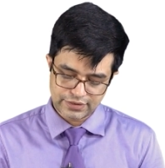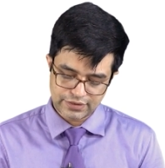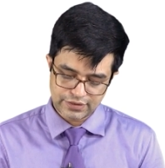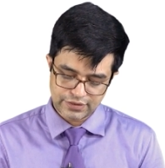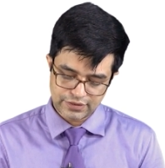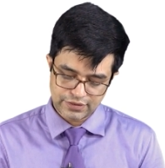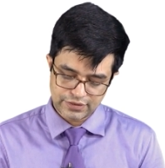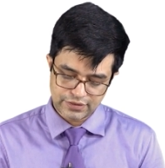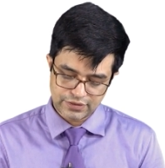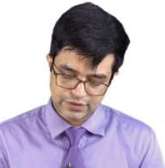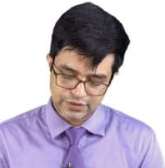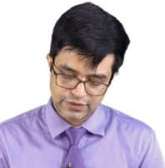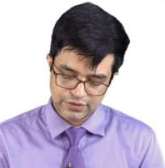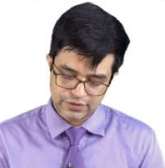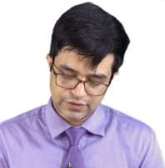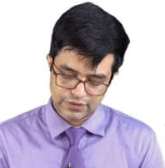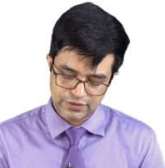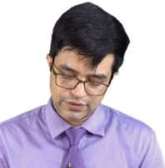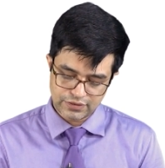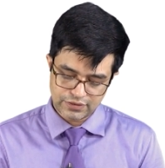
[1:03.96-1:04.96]

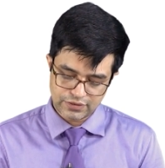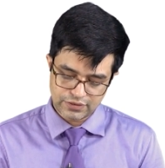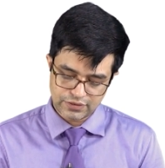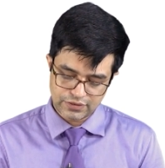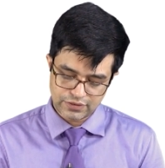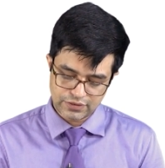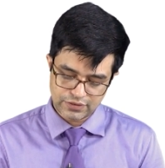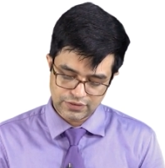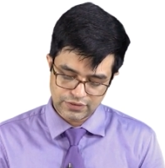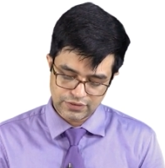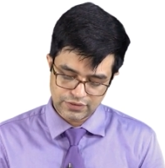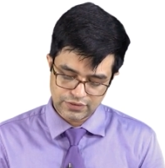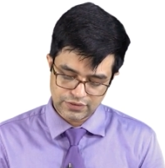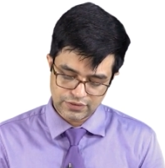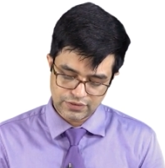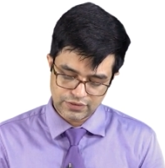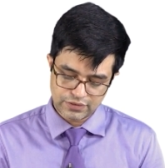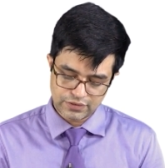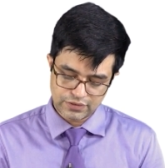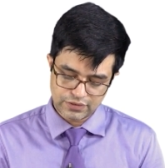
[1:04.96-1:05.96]

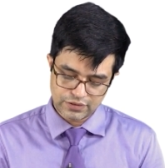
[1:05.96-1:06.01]
Nobody speaks.